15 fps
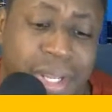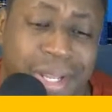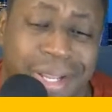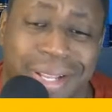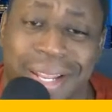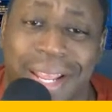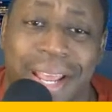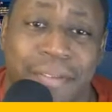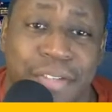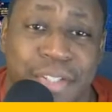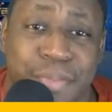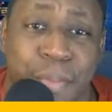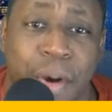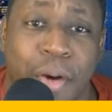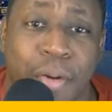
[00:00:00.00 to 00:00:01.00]
They have
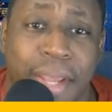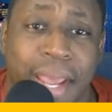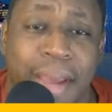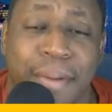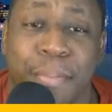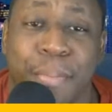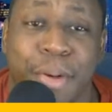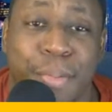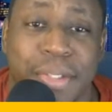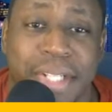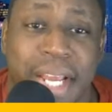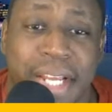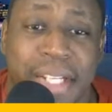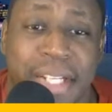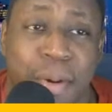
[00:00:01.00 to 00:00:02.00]
small cap. They pretty much
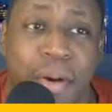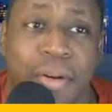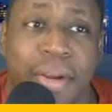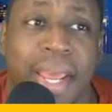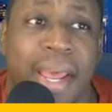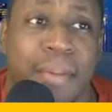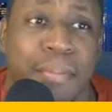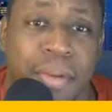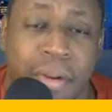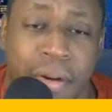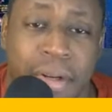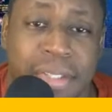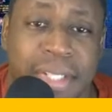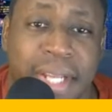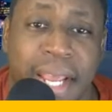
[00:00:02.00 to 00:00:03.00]
got small cap,
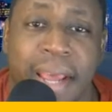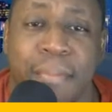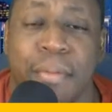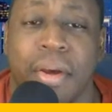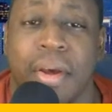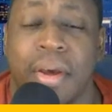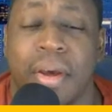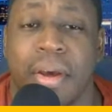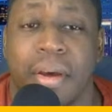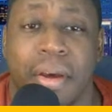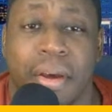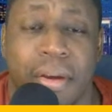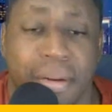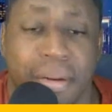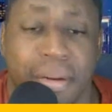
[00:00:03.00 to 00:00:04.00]
large cap,
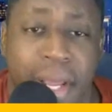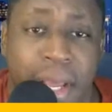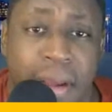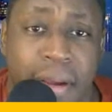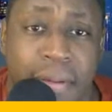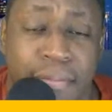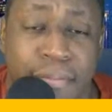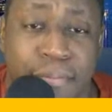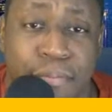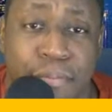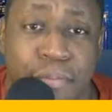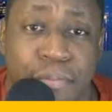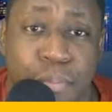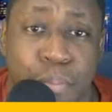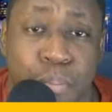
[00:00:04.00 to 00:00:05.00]
um,
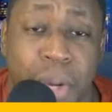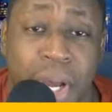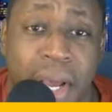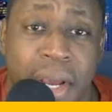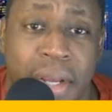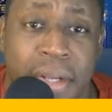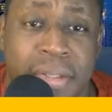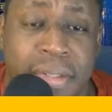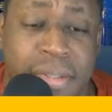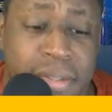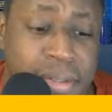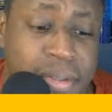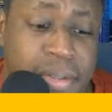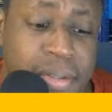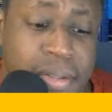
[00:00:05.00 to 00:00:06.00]
bonds,
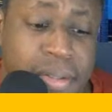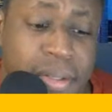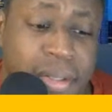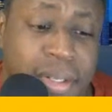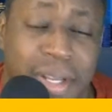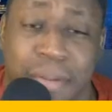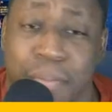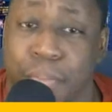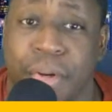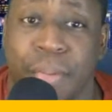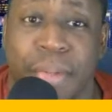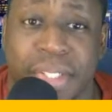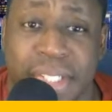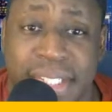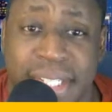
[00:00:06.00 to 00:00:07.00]
pretty
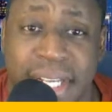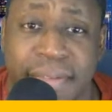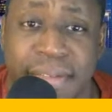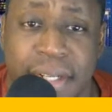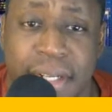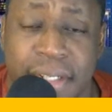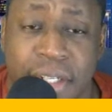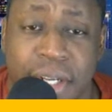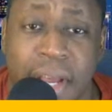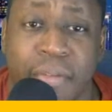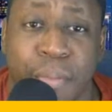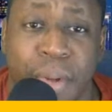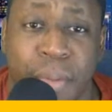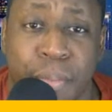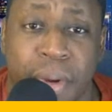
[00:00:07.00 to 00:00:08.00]
much a savings, uh,
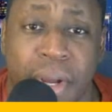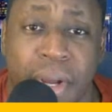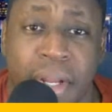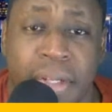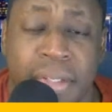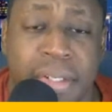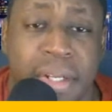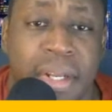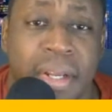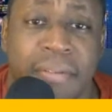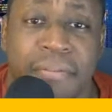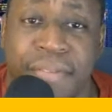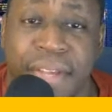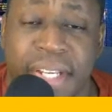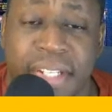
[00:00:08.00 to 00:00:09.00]
government bonds,
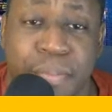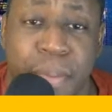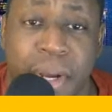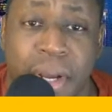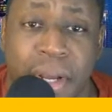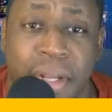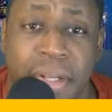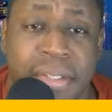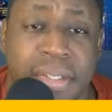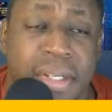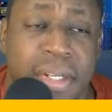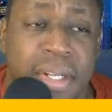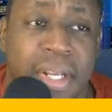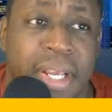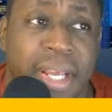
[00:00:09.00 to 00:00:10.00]
fixed bonds,
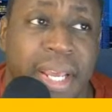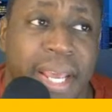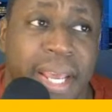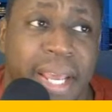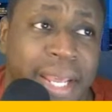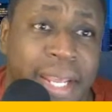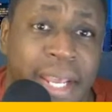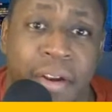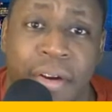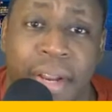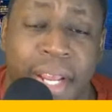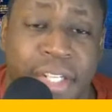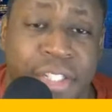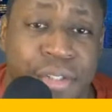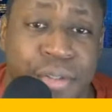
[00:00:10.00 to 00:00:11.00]
and
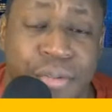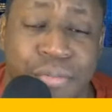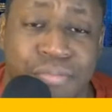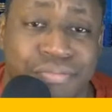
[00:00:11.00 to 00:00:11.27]
international.